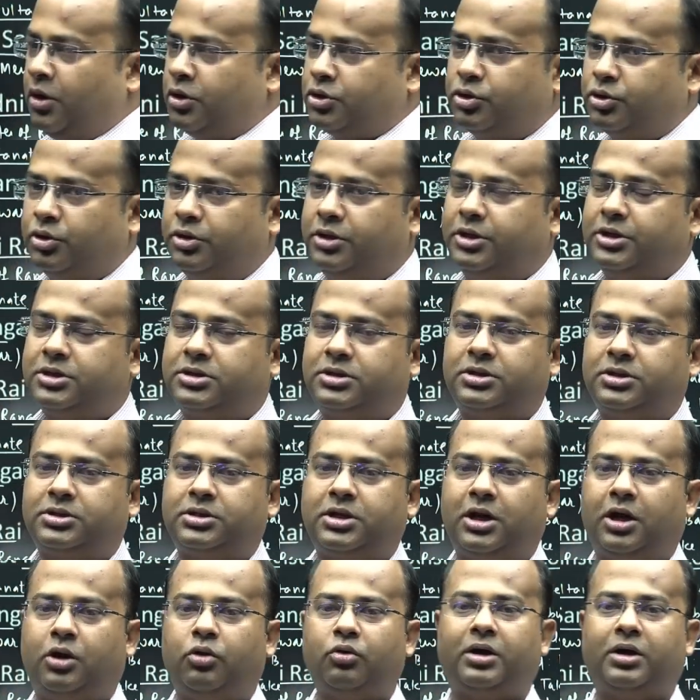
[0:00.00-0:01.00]
So this is
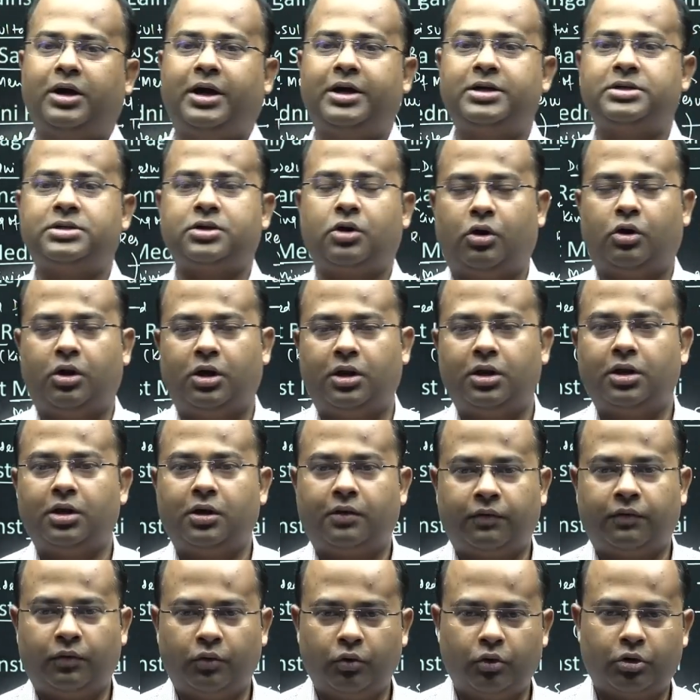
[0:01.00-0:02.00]
how, guys, all the
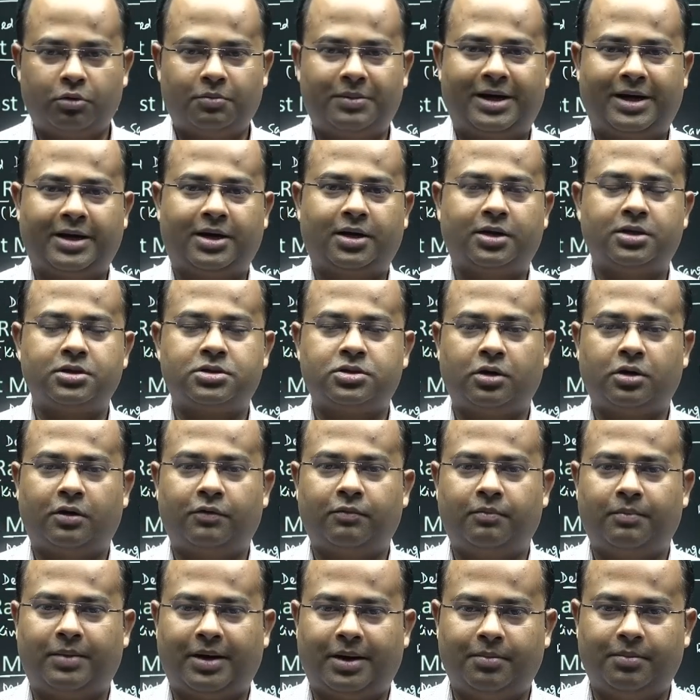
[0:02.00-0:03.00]
four battles
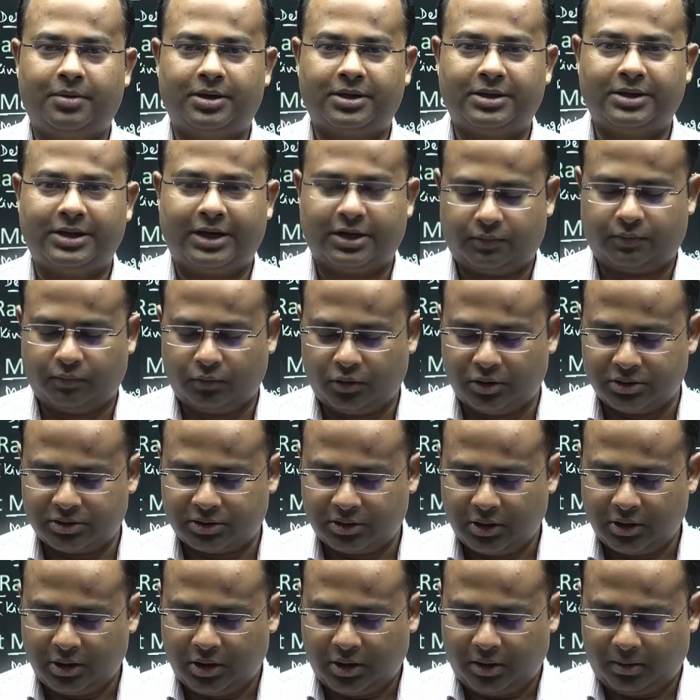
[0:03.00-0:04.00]
of Babur, that was
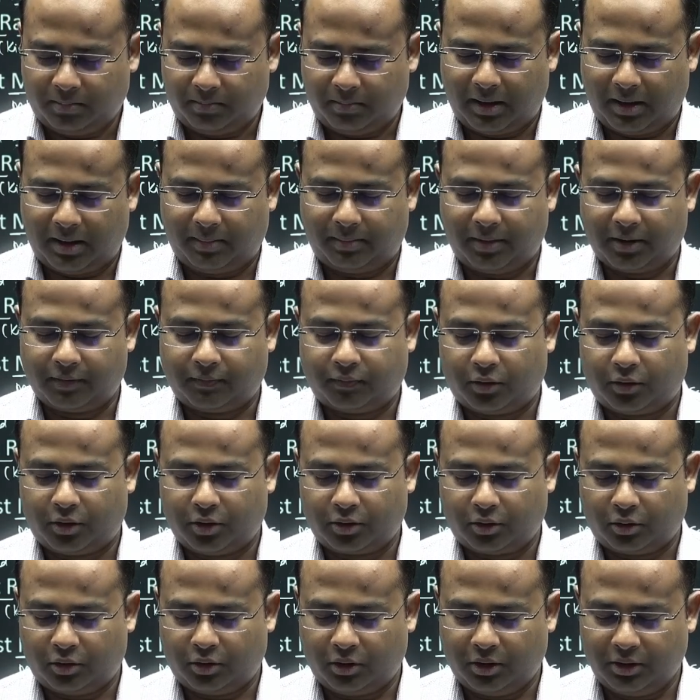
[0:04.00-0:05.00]
Babur
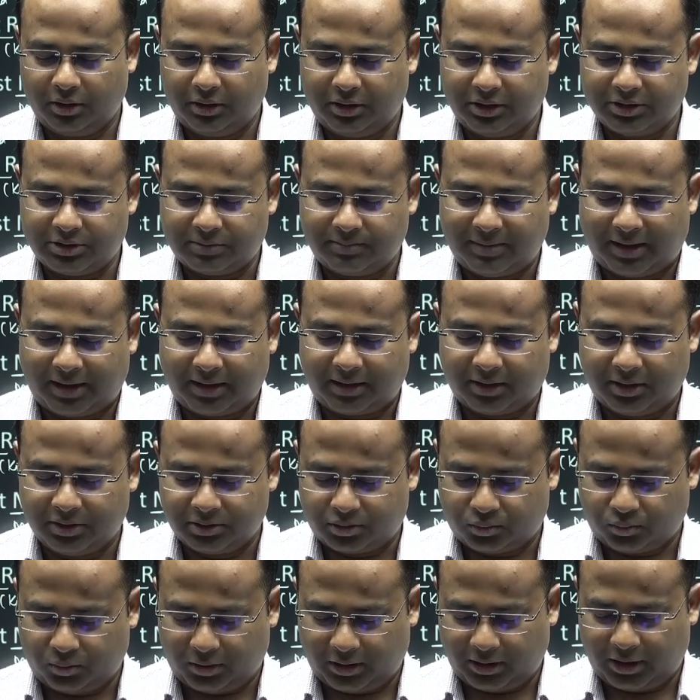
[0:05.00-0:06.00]
fought all these
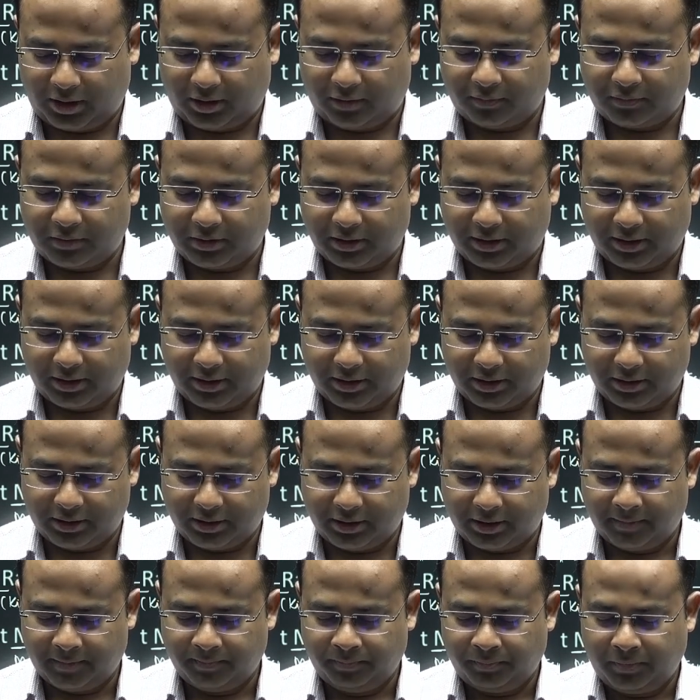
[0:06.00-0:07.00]
battles one after
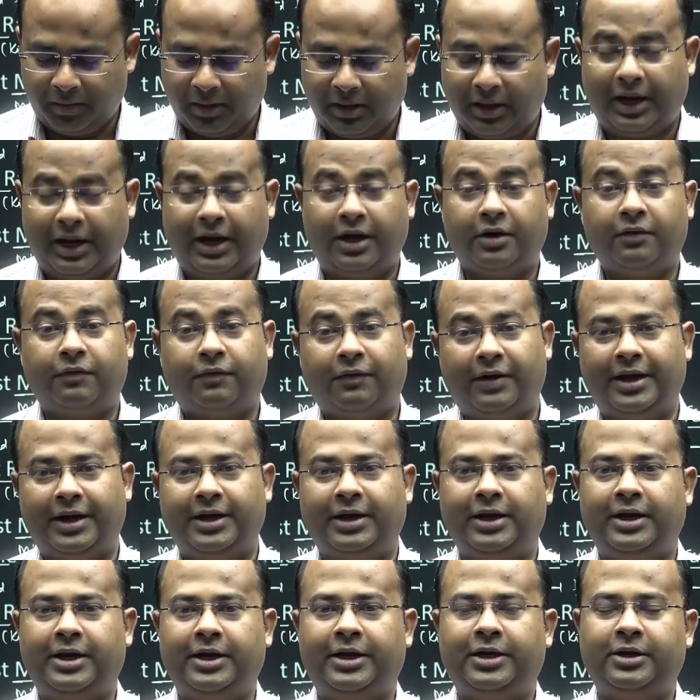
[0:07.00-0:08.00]
another, and
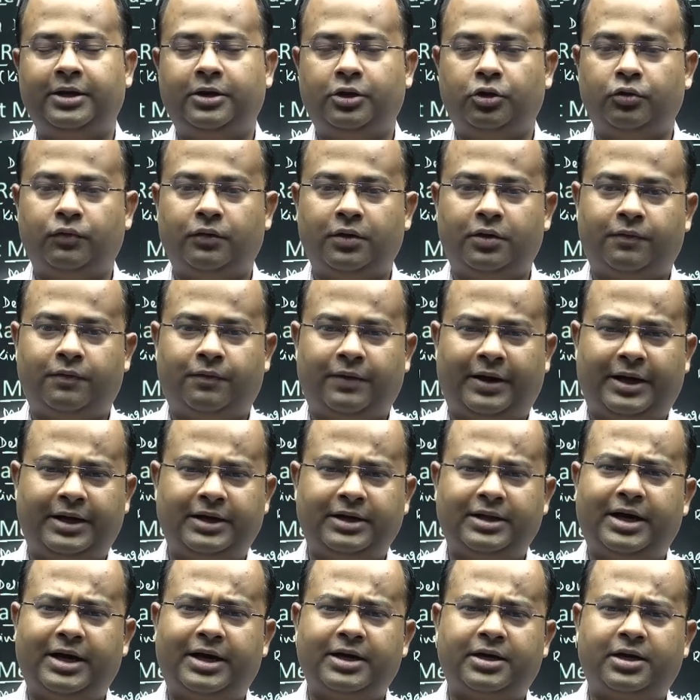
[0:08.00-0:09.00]
finally you will
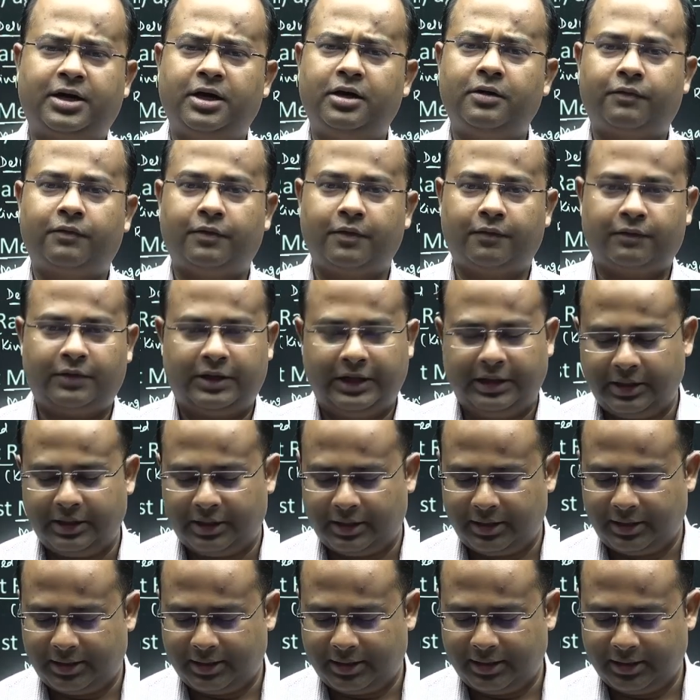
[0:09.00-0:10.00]
find that in
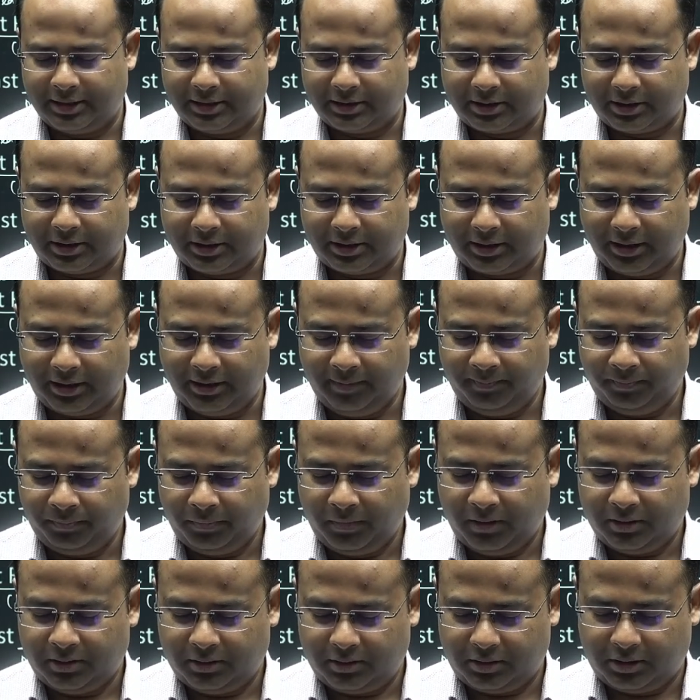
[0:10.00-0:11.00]
1530
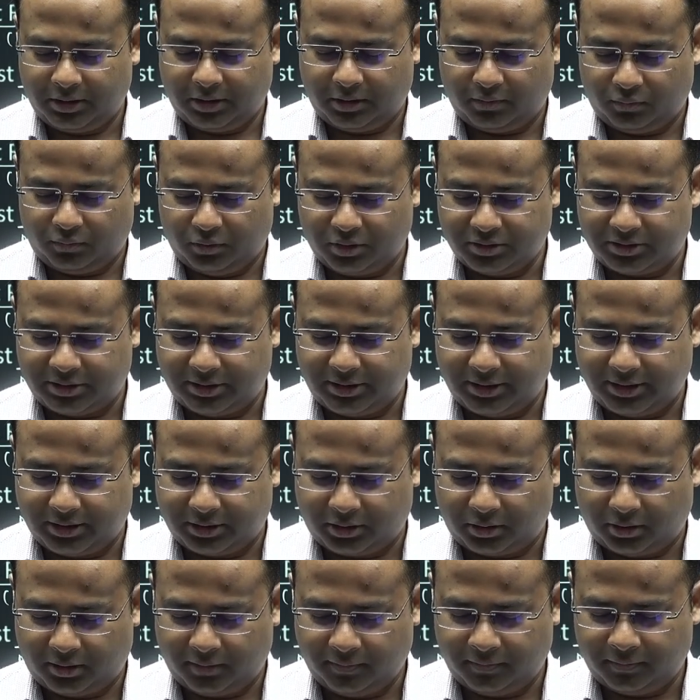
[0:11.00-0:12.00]
there was
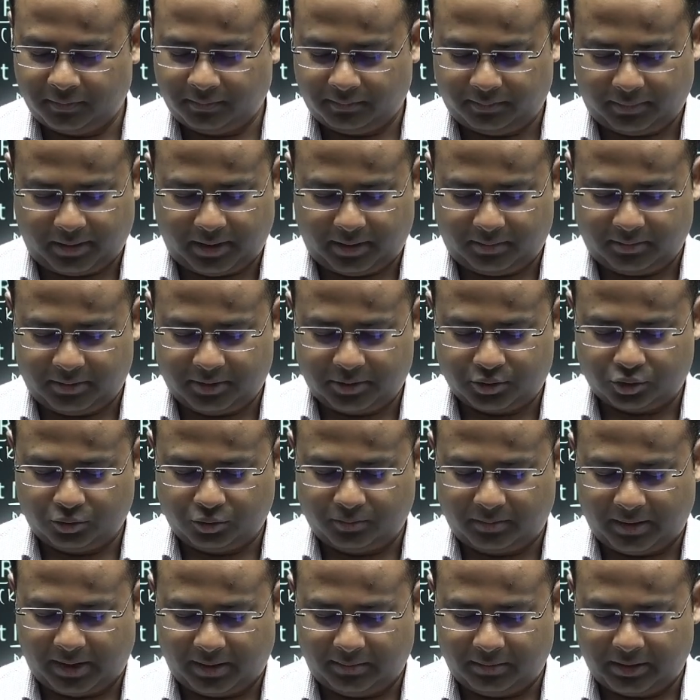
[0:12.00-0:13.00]
death of Babur. So
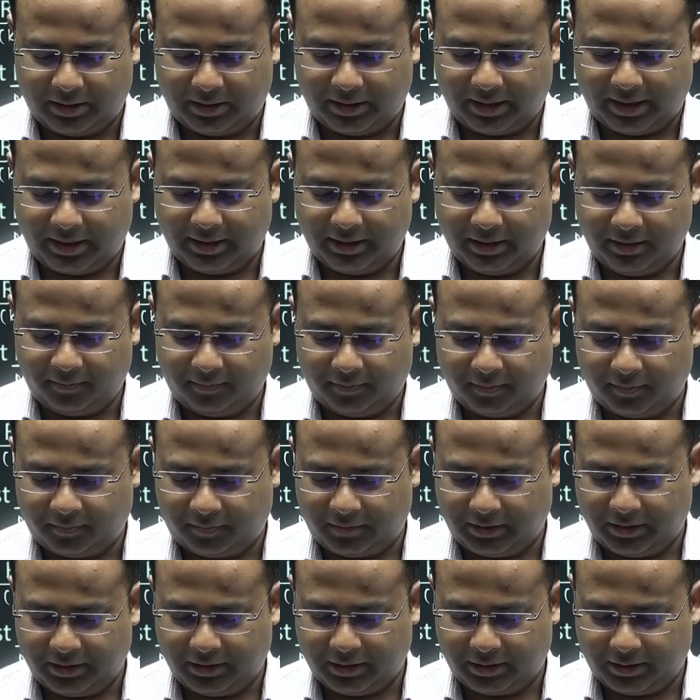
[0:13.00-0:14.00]
Babur died in
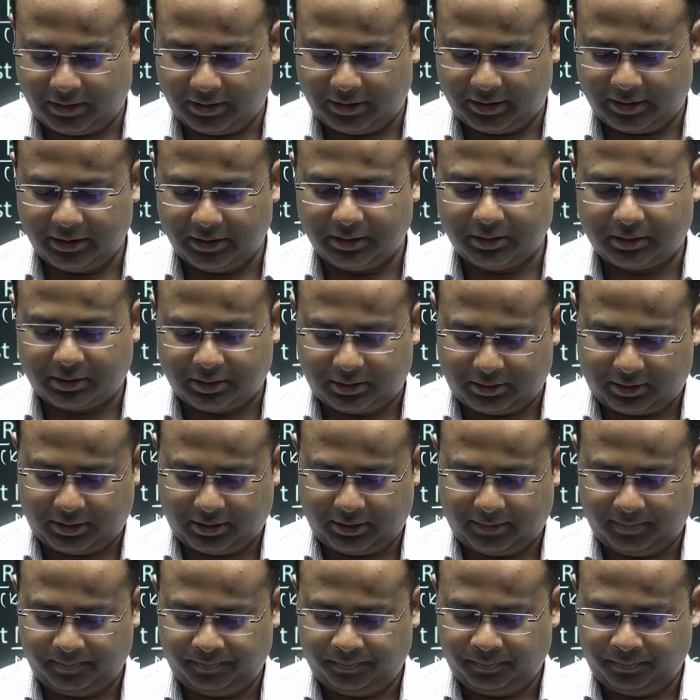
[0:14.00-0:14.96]
1530.